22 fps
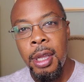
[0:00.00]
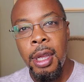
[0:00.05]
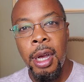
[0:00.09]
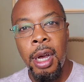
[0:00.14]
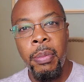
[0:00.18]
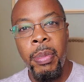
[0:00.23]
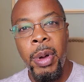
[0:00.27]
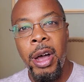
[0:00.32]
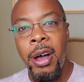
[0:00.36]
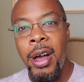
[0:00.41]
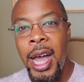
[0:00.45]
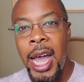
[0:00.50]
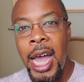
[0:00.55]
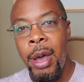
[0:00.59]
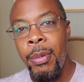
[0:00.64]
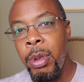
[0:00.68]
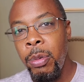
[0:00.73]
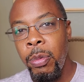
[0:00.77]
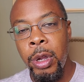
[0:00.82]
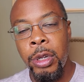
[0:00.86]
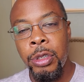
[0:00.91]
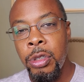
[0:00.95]
about how
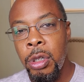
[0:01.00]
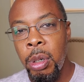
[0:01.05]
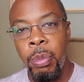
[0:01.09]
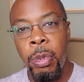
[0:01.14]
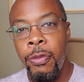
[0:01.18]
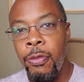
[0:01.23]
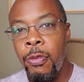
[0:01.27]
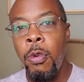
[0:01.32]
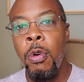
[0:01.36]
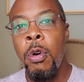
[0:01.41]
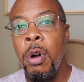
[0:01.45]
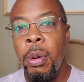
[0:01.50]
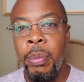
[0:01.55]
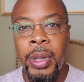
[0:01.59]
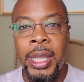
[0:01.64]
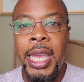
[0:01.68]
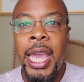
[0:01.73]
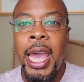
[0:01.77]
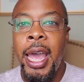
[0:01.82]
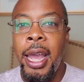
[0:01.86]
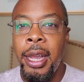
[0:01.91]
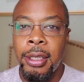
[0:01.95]
we want you to perform
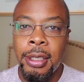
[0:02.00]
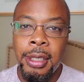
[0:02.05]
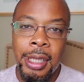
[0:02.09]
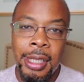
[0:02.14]
the act.